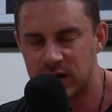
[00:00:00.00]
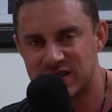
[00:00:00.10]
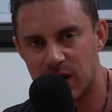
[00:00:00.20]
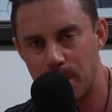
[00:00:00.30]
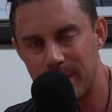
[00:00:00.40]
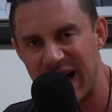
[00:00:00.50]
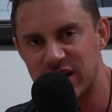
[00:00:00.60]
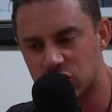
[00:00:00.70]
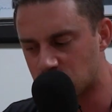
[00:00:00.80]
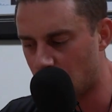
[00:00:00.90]
to
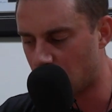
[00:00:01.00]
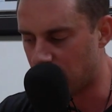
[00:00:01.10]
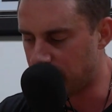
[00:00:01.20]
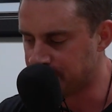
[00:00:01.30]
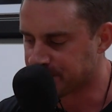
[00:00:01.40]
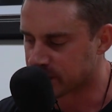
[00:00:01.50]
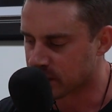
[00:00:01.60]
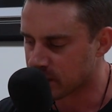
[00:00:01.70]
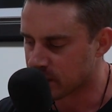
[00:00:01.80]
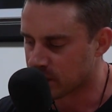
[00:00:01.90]
make sure
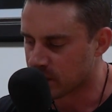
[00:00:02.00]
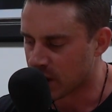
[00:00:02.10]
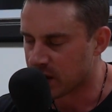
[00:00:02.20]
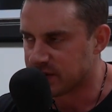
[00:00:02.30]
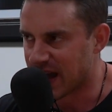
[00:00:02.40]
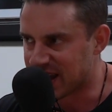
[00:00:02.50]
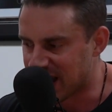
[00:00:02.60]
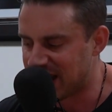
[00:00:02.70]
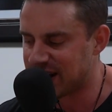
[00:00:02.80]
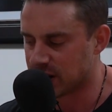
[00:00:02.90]
that
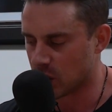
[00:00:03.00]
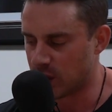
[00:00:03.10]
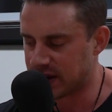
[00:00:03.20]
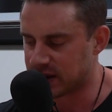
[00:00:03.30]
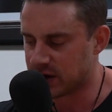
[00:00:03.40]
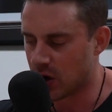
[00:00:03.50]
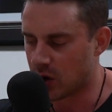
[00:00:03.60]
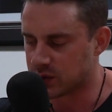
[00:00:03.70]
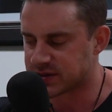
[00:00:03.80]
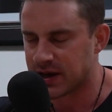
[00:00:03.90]
you're hitting the weekly
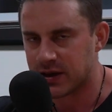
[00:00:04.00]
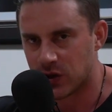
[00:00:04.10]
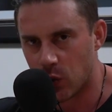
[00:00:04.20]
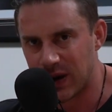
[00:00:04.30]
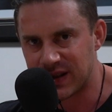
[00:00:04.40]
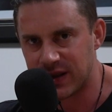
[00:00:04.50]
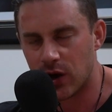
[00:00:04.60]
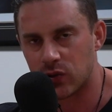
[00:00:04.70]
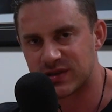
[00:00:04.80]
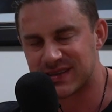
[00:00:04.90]
goals
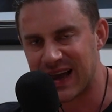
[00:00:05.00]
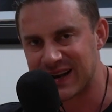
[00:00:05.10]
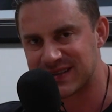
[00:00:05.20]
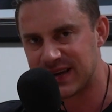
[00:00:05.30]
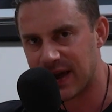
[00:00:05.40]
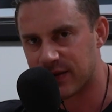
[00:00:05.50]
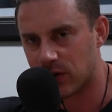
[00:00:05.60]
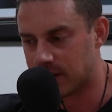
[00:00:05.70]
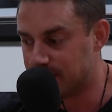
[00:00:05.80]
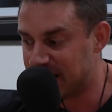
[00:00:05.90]
stack
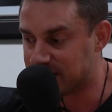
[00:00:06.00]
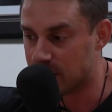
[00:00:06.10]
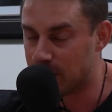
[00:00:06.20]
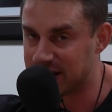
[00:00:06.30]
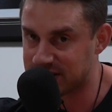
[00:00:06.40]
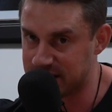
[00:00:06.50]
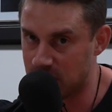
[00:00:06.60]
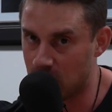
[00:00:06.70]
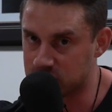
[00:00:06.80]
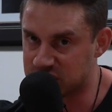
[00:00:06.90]
together and meet the monthly
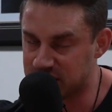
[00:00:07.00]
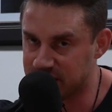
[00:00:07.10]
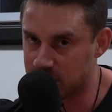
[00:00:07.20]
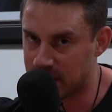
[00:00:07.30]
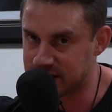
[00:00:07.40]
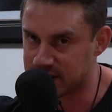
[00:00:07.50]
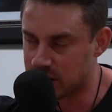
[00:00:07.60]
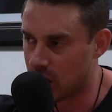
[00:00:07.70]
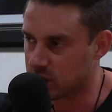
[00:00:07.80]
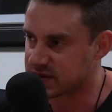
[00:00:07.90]
goals, achieve the monthly
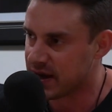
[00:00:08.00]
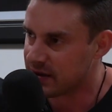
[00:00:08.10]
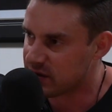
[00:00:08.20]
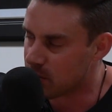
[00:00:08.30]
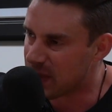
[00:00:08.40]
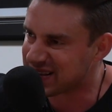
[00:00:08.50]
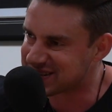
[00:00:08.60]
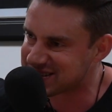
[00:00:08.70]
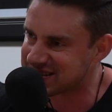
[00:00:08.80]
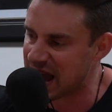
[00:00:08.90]
goals, the
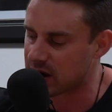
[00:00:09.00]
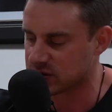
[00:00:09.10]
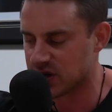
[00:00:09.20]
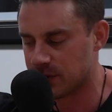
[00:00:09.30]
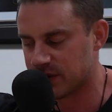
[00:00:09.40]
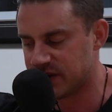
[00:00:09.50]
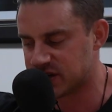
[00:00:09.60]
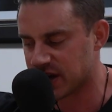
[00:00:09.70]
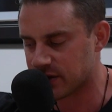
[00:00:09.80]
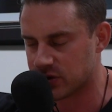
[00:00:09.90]
months stack on top of
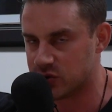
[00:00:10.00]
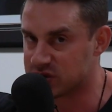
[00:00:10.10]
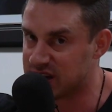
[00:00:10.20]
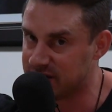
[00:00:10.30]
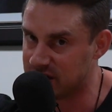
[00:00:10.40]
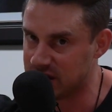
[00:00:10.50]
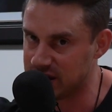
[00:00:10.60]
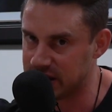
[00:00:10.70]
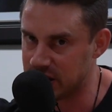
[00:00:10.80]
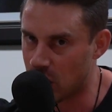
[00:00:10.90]
each other and you achieve the
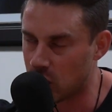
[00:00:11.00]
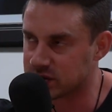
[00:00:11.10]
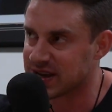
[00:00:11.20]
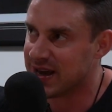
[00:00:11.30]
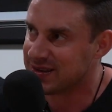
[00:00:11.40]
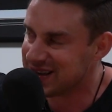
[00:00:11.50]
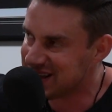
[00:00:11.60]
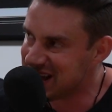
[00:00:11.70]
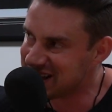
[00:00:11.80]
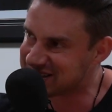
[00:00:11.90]
yearly goals, the
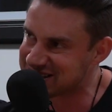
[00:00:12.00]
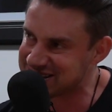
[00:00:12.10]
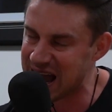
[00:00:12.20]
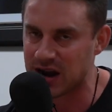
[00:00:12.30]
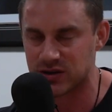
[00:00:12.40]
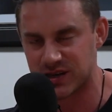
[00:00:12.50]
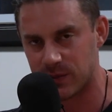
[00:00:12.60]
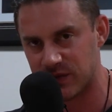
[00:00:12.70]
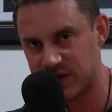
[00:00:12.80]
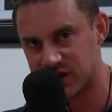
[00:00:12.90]
years stack on
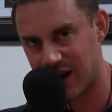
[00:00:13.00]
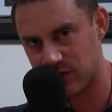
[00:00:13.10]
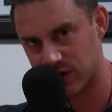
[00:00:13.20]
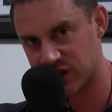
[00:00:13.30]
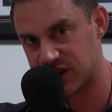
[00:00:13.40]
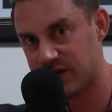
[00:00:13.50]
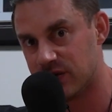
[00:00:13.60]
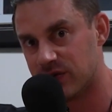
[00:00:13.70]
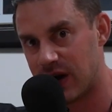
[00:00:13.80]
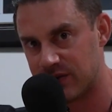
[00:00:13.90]
top of each other and achieve
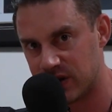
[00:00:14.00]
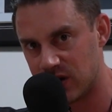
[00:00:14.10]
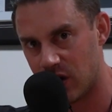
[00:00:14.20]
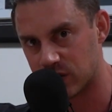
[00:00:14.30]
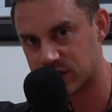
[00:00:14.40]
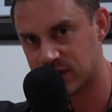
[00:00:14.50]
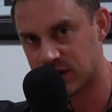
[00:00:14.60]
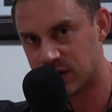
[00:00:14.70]
the 5-year goals.